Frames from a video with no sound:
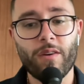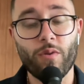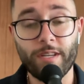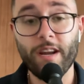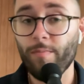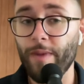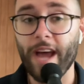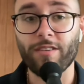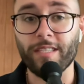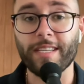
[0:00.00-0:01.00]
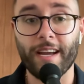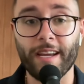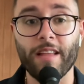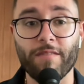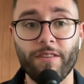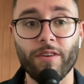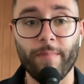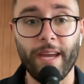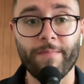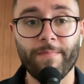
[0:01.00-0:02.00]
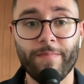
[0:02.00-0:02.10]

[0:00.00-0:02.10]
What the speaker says: Cordarrelle Patterson's got to get on the field, man.